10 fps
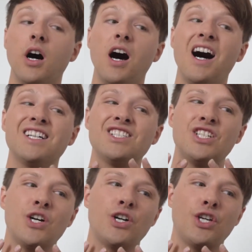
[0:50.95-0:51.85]
I'll
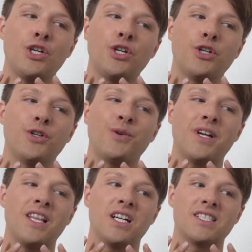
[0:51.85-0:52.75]
show you
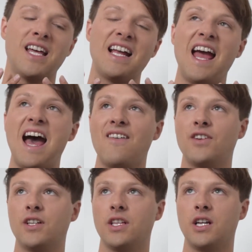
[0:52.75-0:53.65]
what it looks like
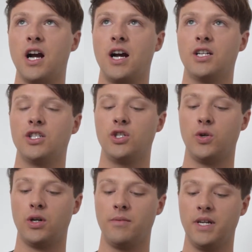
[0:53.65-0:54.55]
after the
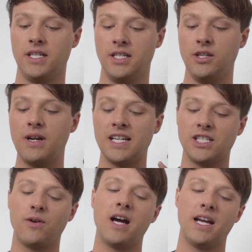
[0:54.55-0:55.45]
contour because you guys
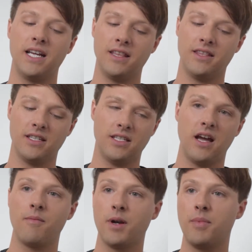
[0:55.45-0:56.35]
know how to get this.
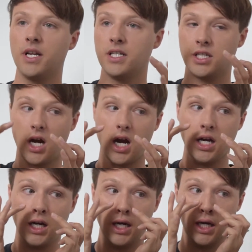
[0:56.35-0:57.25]
I'm going to put
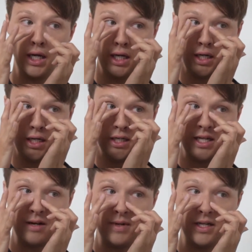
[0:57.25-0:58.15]
dark
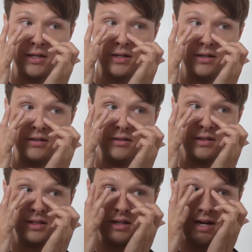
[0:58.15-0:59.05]
down my nose,
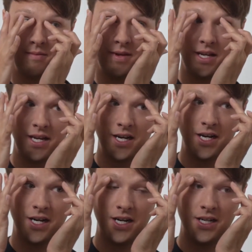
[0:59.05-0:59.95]
up
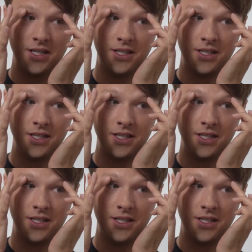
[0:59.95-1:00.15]
here,